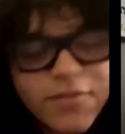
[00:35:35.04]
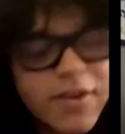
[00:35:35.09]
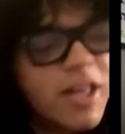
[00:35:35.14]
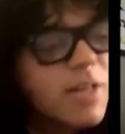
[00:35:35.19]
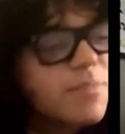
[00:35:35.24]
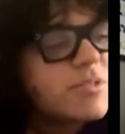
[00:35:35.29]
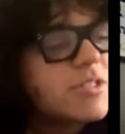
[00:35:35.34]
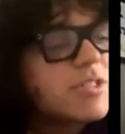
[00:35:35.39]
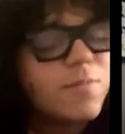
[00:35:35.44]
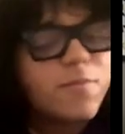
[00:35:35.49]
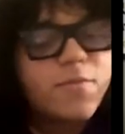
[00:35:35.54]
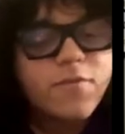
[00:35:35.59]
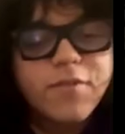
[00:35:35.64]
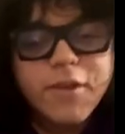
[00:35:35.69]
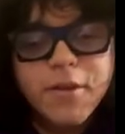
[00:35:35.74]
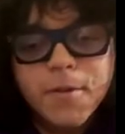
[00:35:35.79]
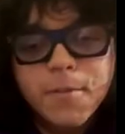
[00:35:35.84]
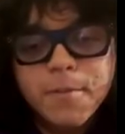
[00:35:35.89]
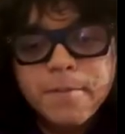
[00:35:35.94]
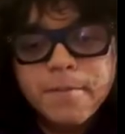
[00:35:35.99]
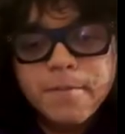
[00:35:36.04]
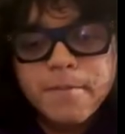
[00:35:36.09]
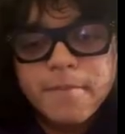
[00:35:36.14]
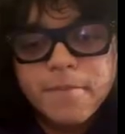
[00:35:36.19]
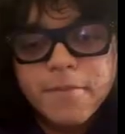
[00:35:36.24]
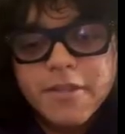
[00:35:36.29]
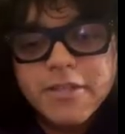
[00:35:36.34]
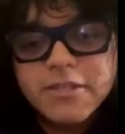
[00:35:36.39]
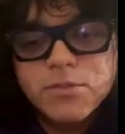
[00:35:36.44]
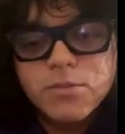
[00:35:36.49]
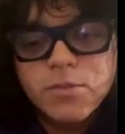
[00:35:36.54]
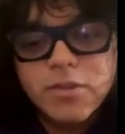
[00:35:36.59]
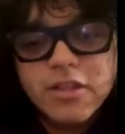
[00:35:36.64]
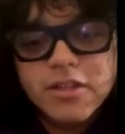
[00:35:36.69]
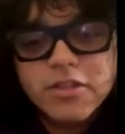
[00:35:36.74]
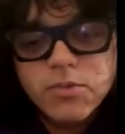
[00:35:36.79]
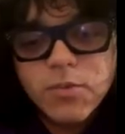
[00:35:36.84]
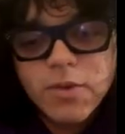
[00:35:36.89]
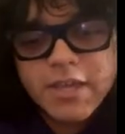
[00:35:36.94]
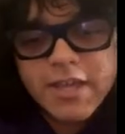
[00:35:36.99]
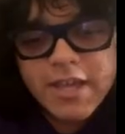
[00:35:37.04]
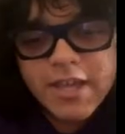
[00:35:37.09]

is. film this this weekend.